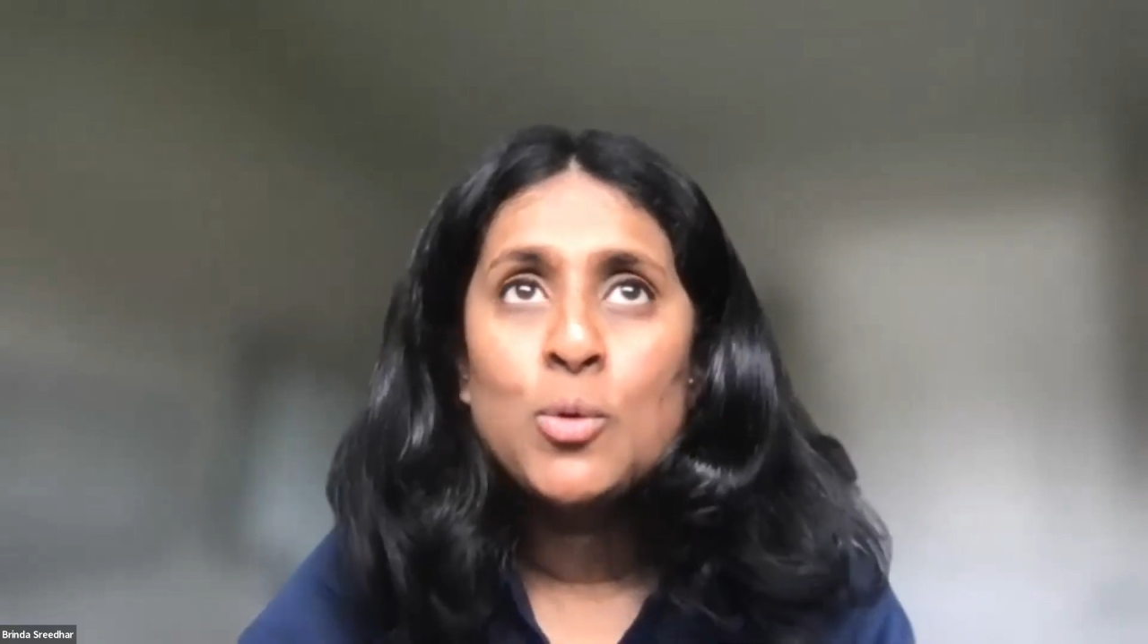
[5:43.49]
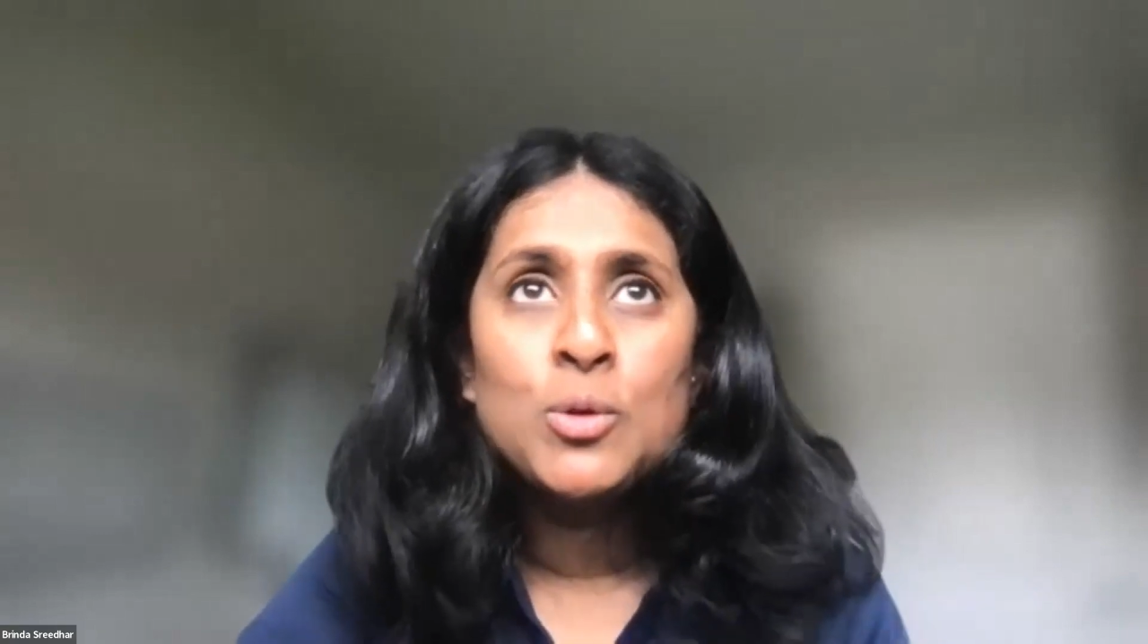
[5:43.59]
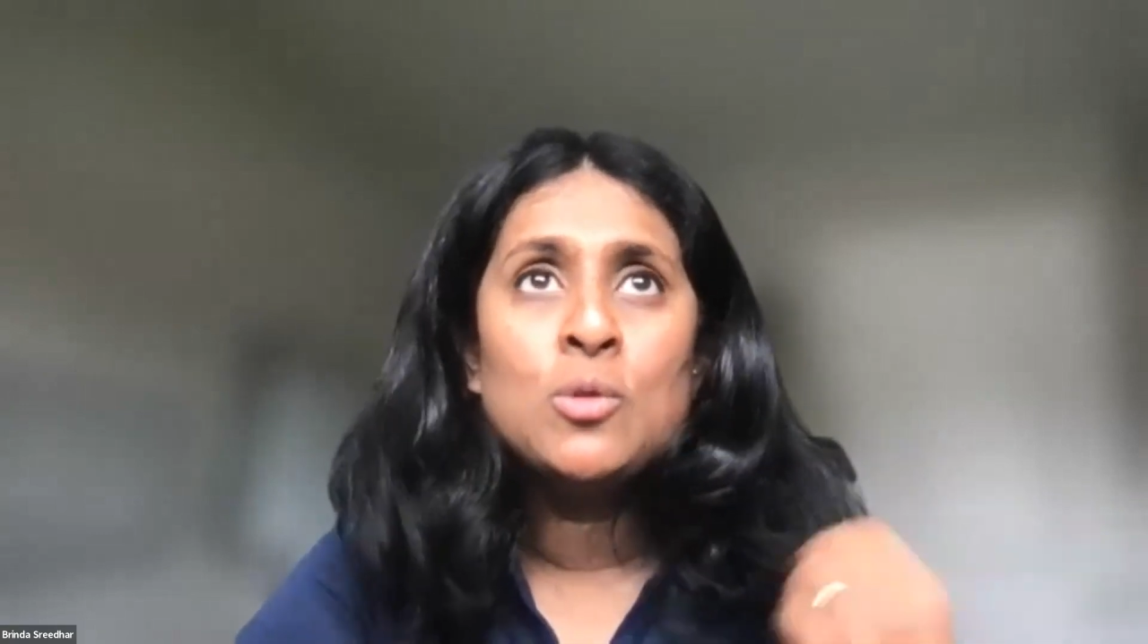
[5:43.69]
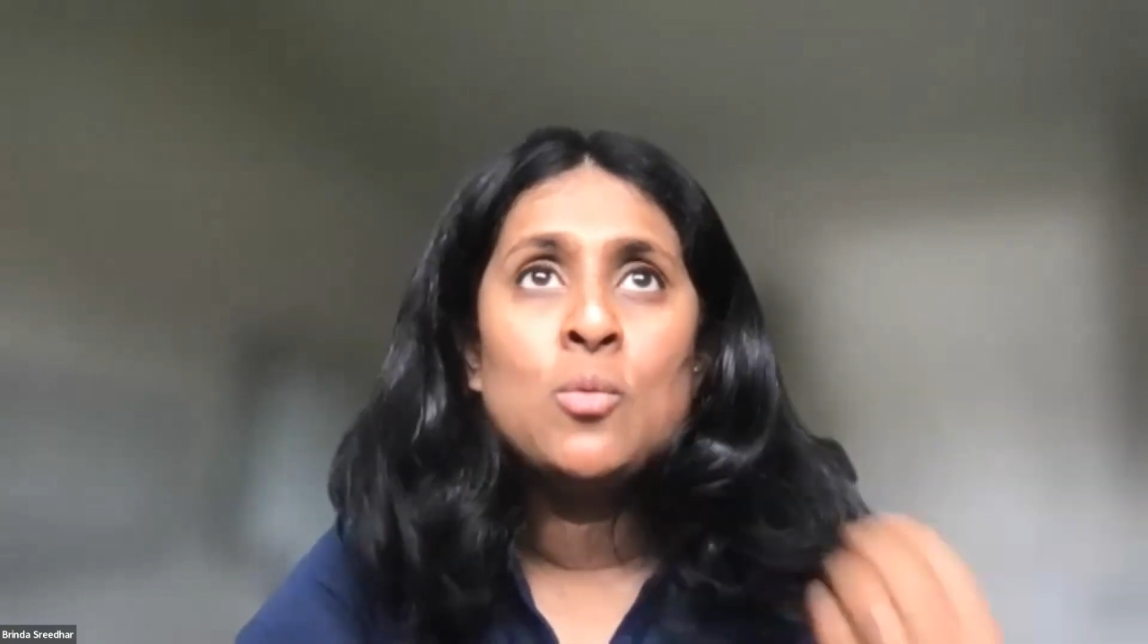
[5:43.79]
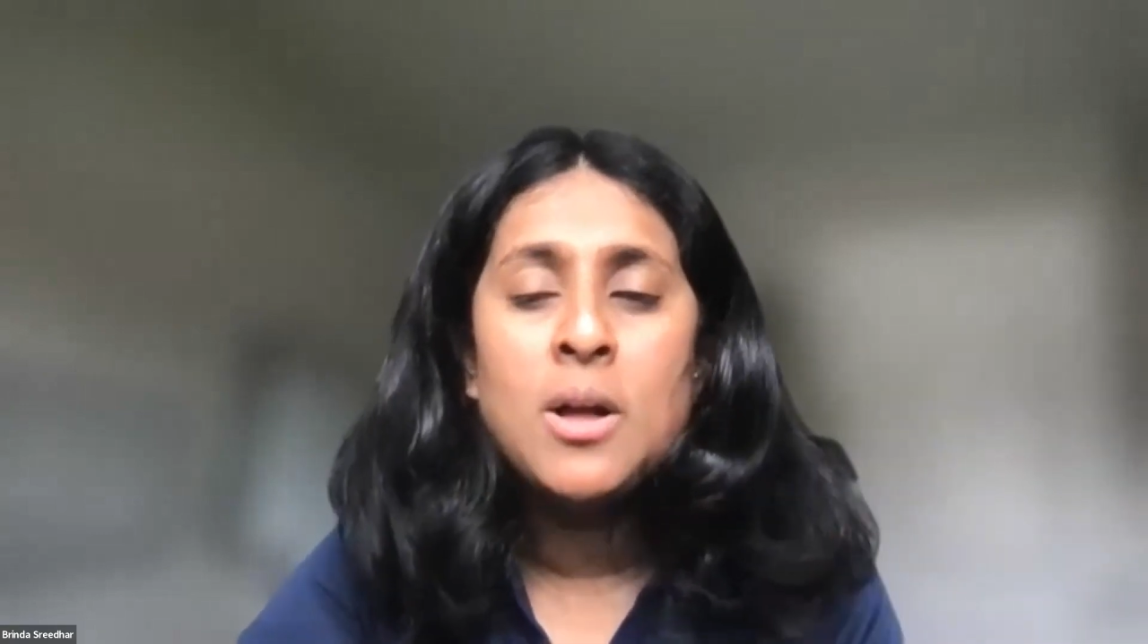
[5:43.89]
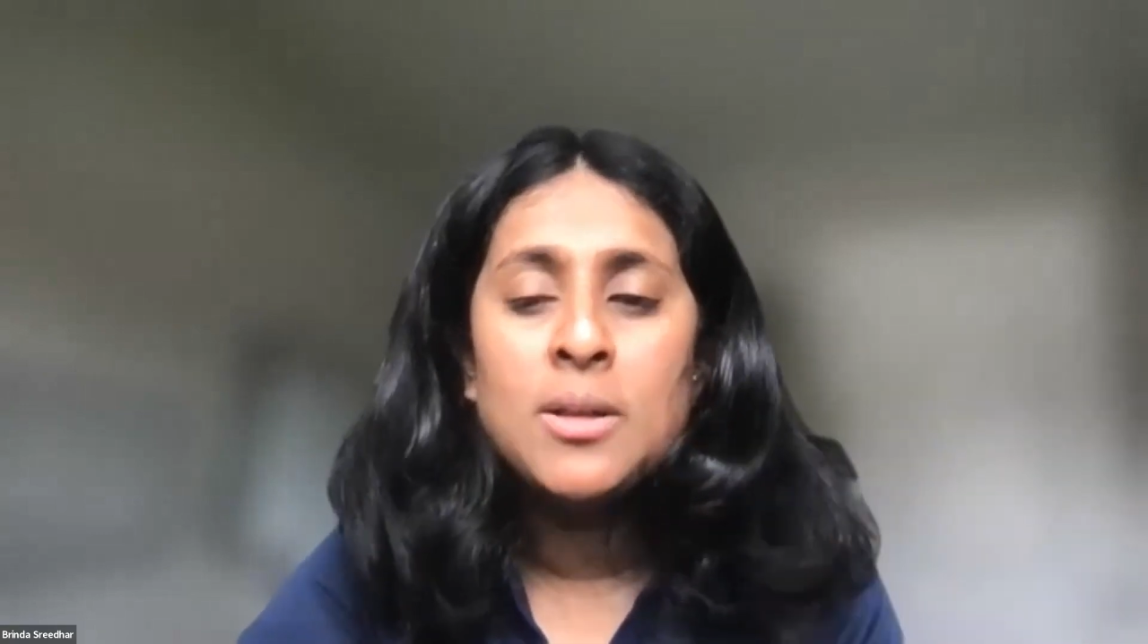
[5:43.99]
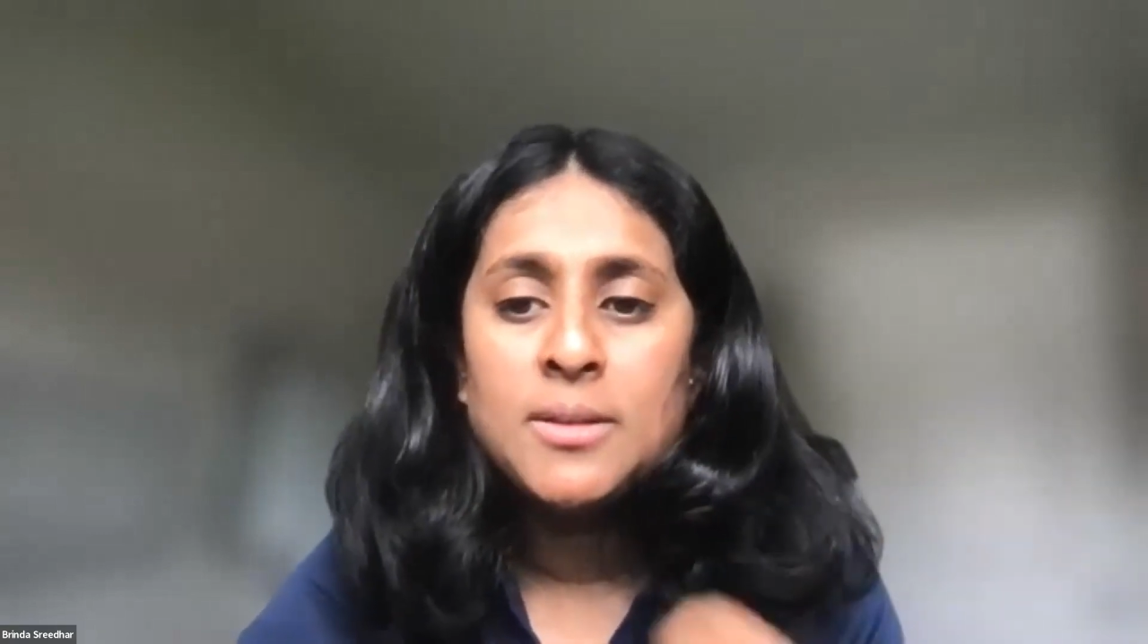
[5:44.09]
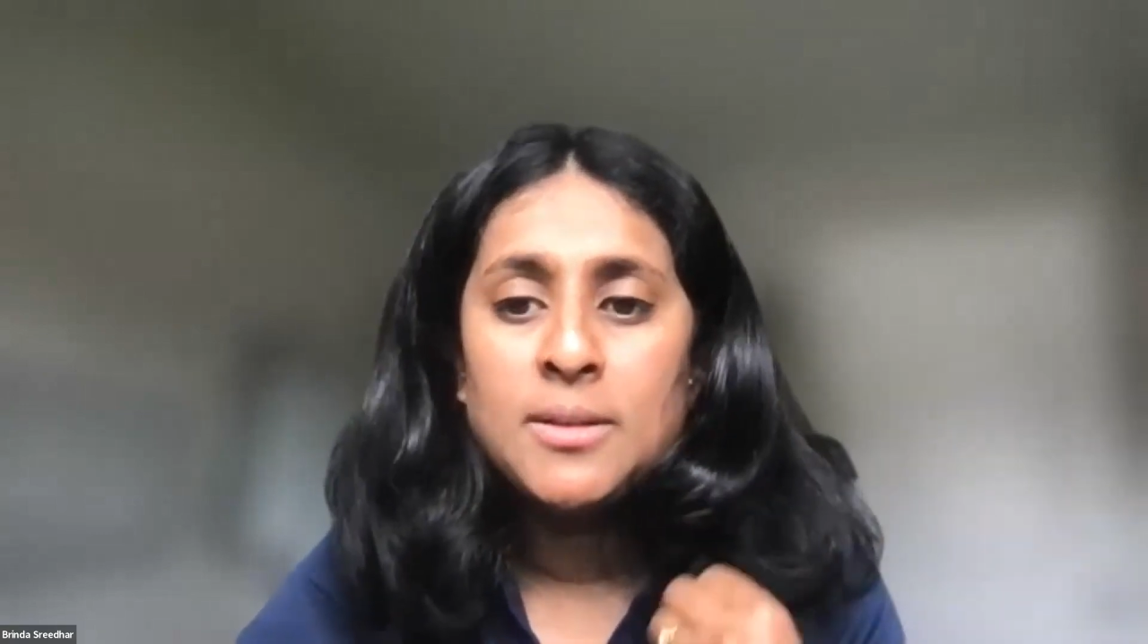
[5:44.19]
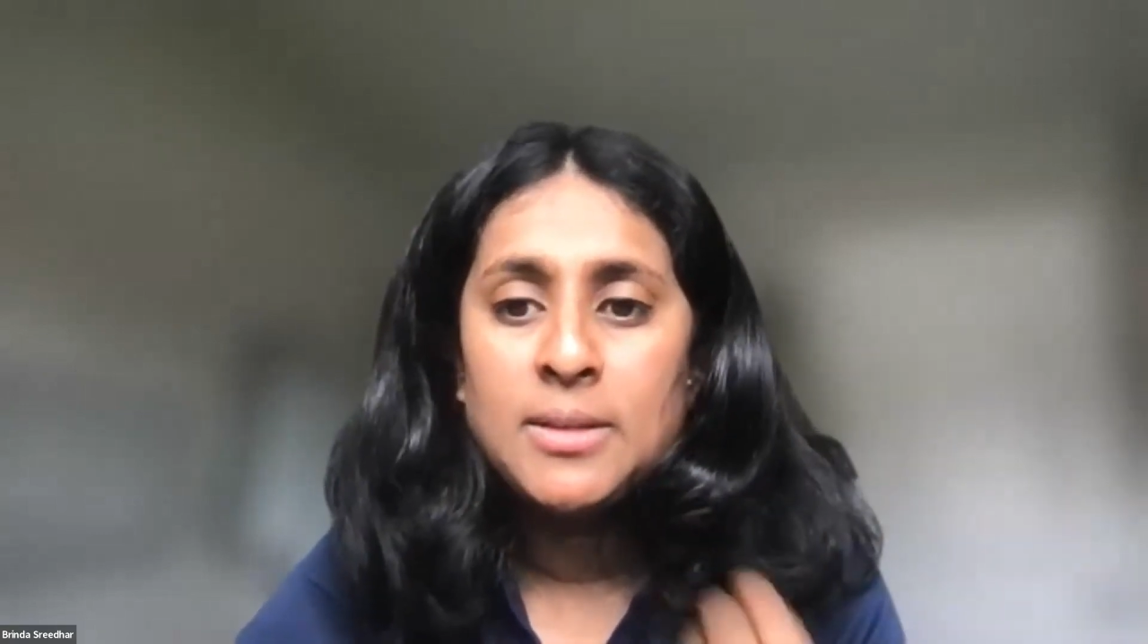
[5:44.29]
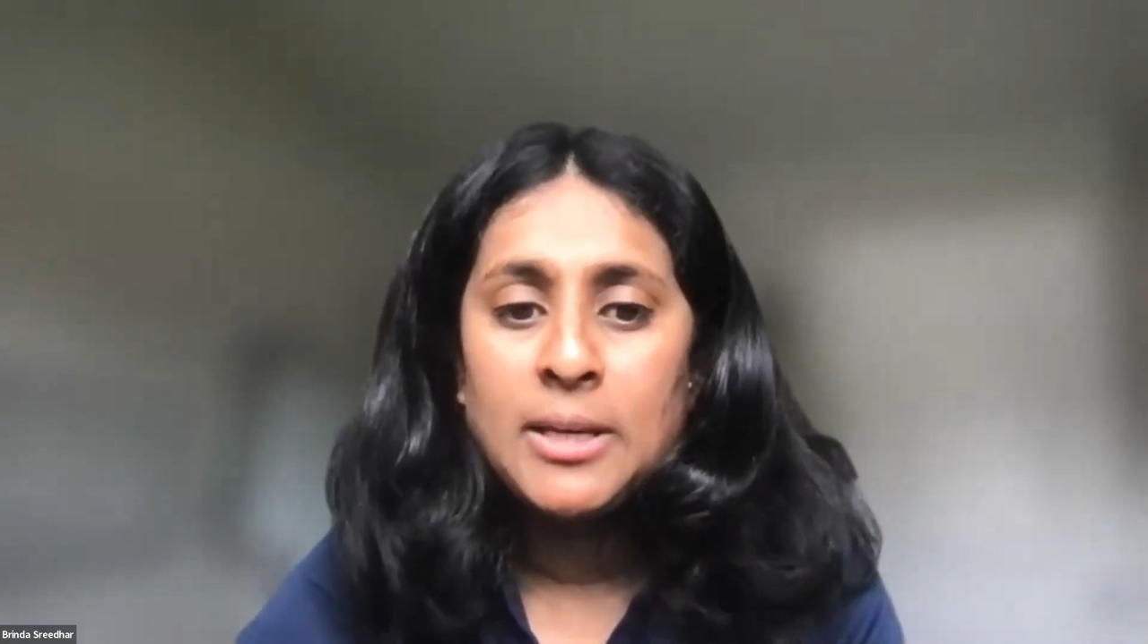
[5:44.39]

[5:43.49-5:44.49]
those nuances